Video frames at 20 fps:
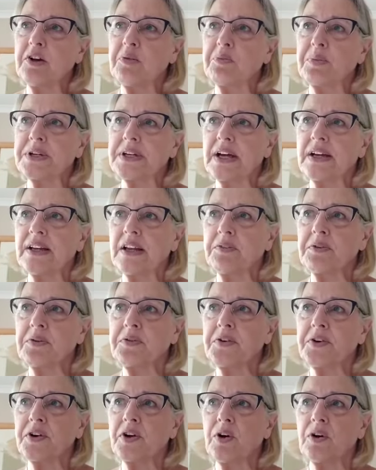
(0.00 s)
but I never
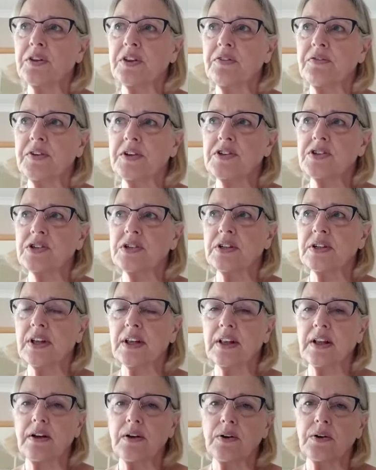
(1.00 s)
forgot the vision
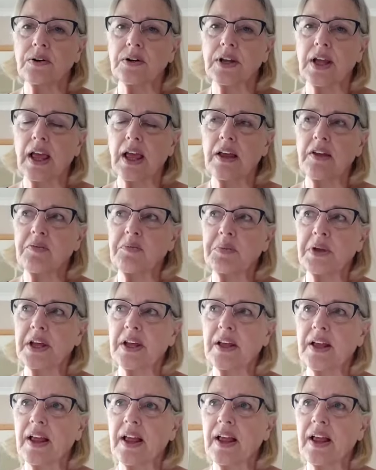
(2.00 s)
that the Lord gave me,